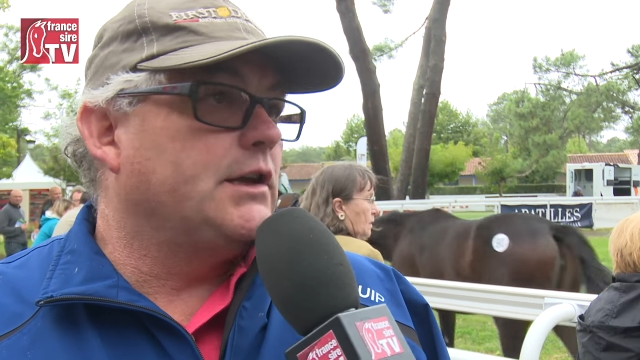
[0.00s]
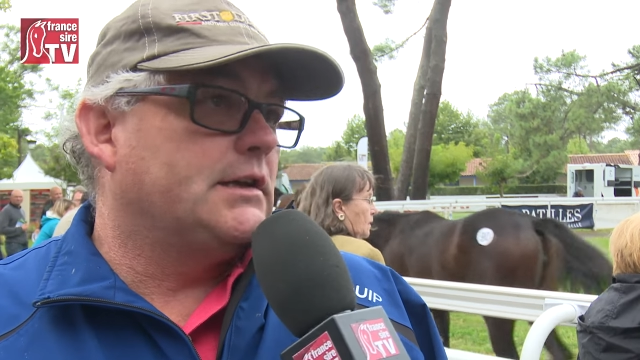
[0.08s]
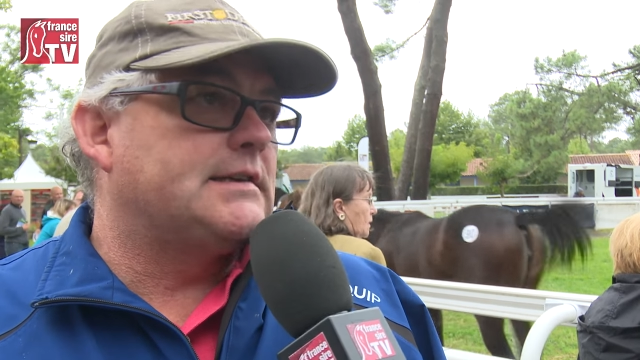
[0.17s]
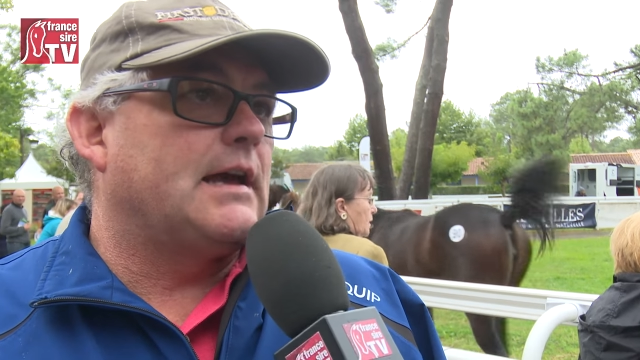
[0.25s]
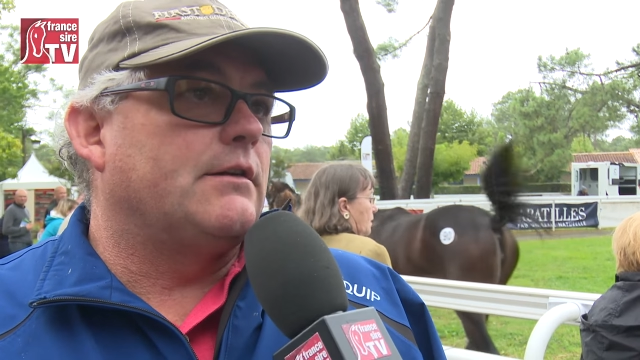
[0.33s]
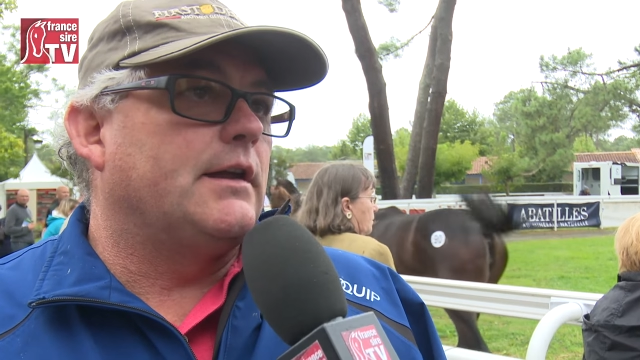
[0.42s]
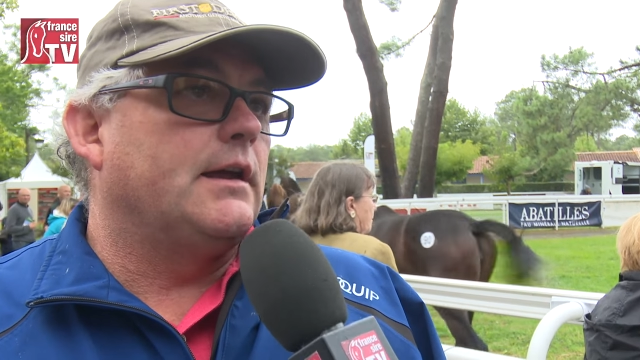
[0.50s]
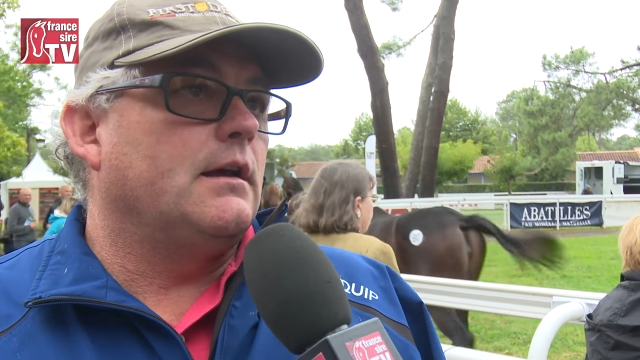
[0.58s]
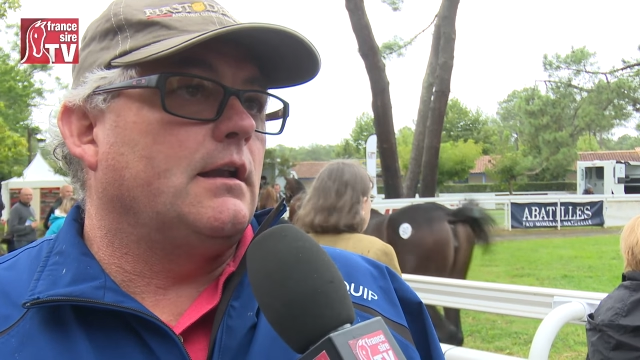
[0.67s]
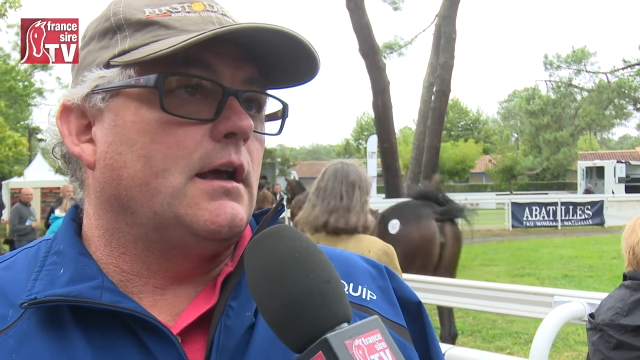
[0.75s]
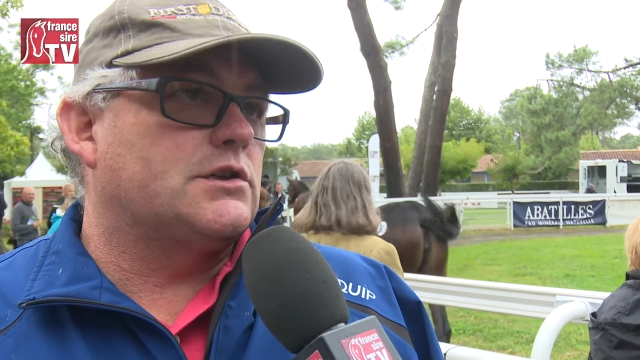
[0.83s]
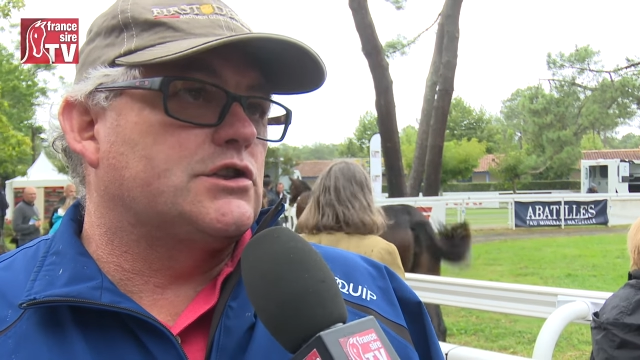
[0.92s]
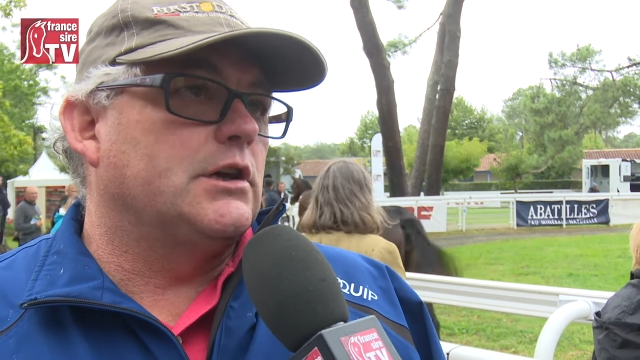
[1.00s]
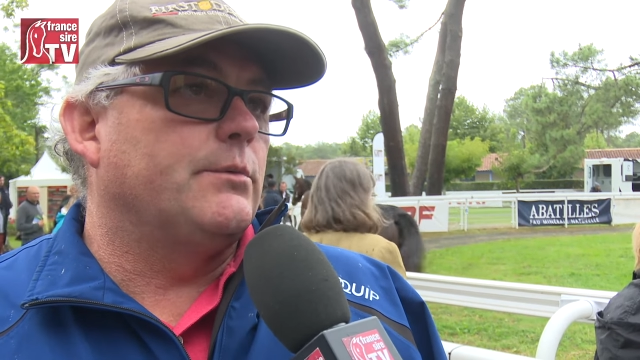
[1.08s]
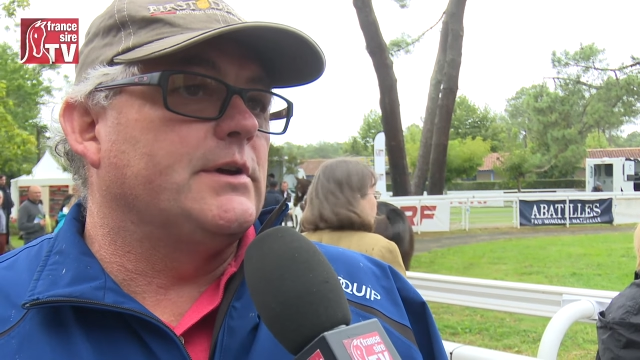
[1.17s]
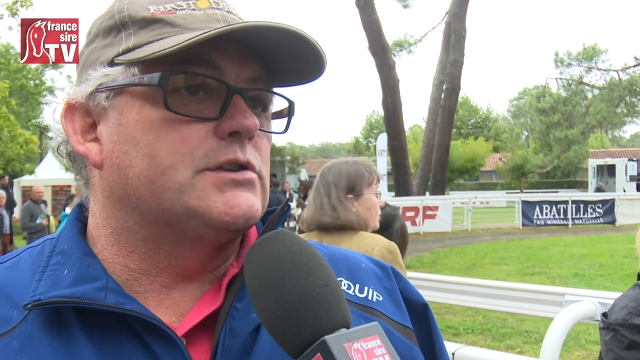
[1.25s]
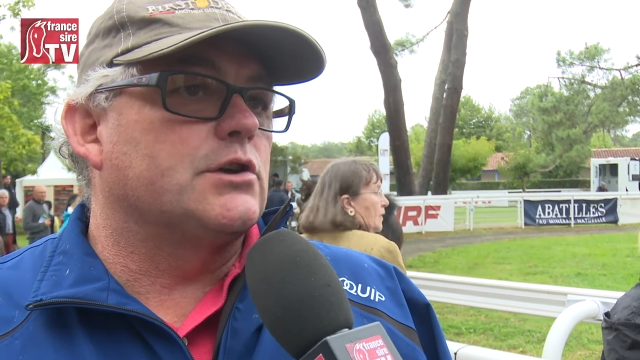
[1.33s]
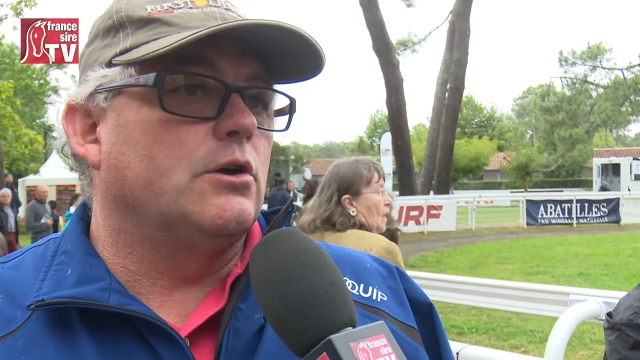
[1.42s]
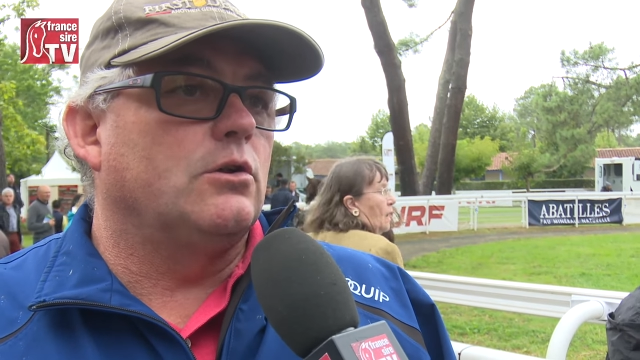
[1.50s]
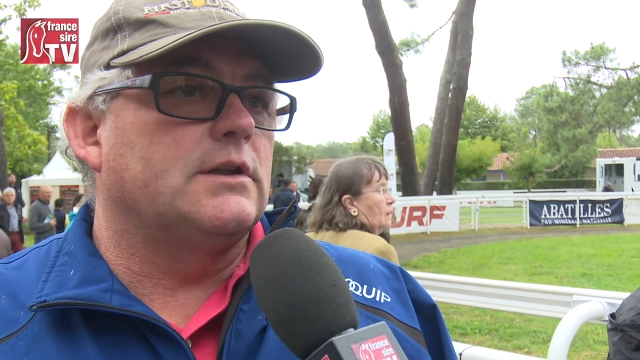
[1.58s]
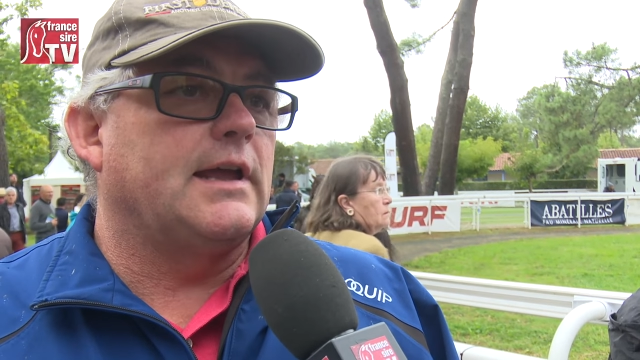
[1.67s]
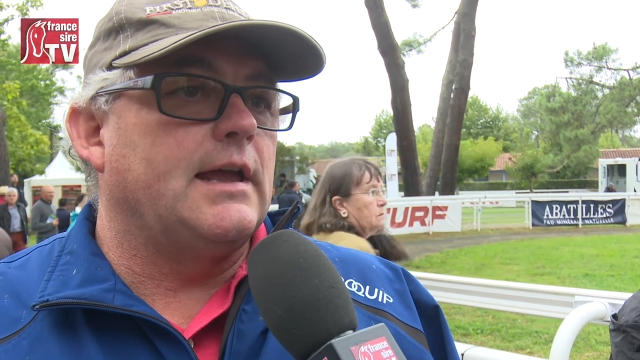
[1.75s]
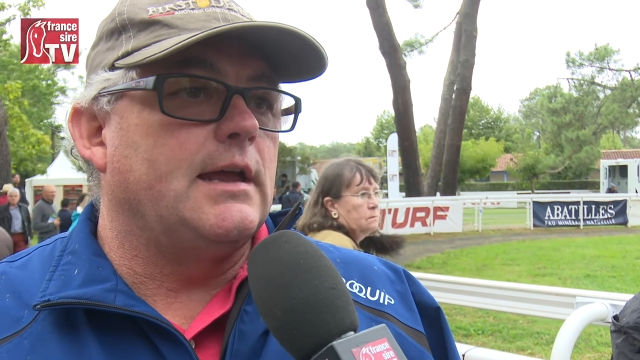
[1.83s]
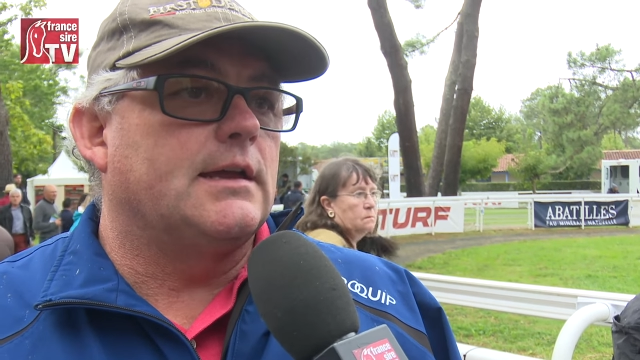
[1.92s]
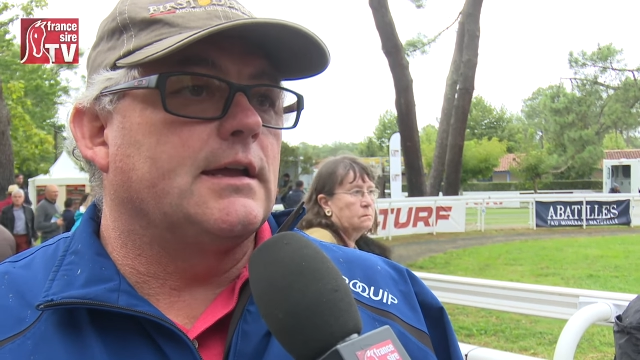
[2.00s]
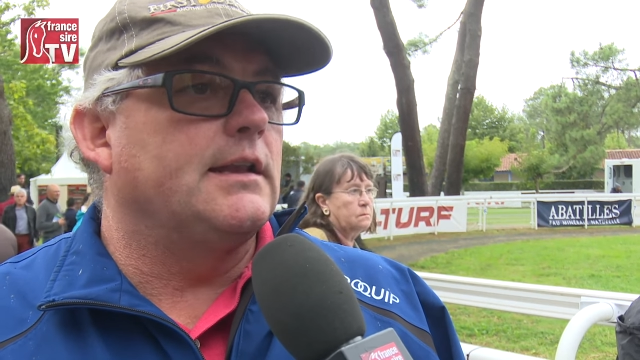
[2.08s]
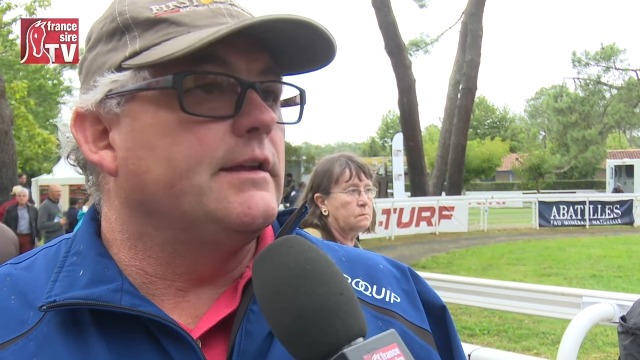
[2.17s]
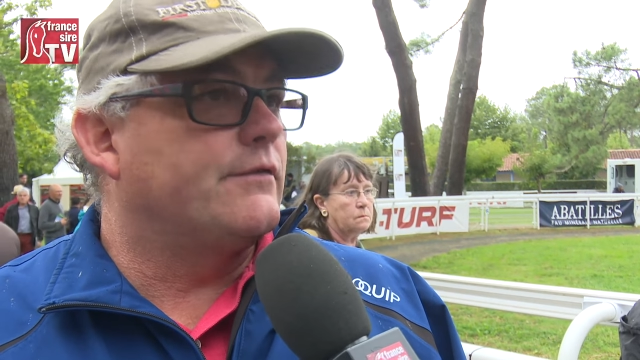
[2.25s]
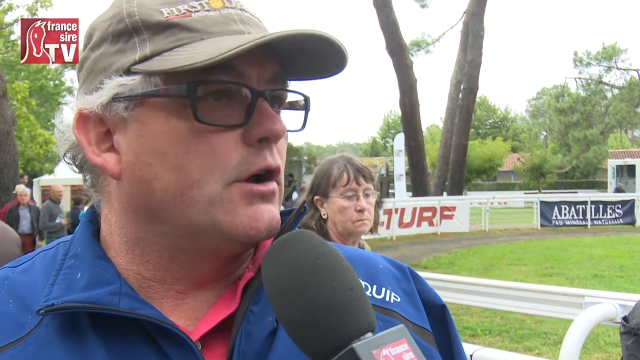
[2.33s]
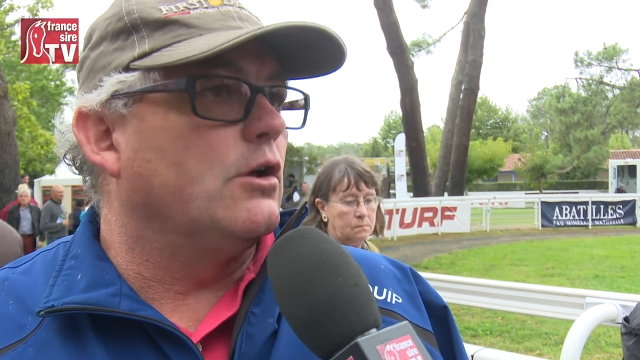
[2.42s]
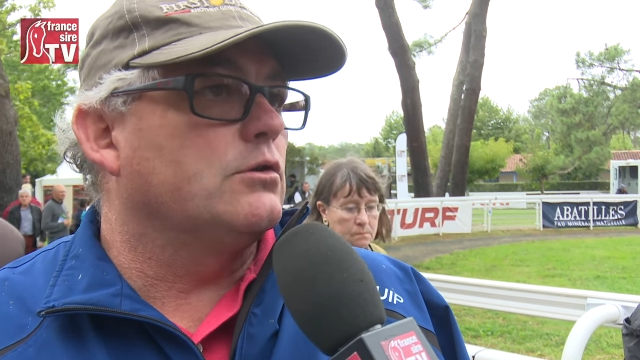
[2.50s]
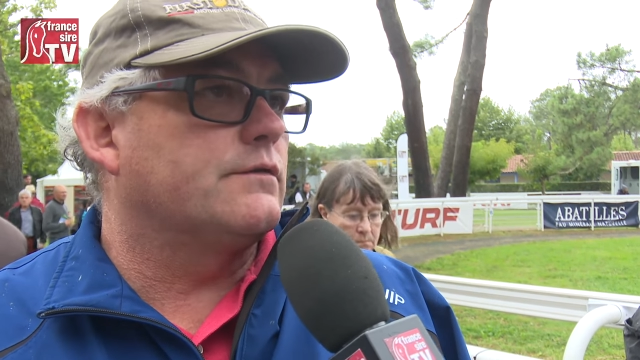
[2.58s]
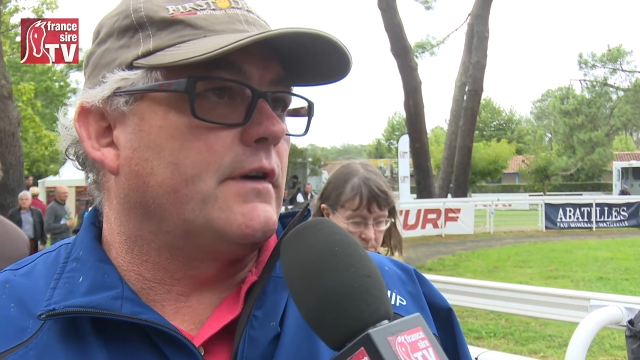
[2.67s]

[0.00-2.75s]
Speaker 1: year down here. Last year we sold a Caliph colt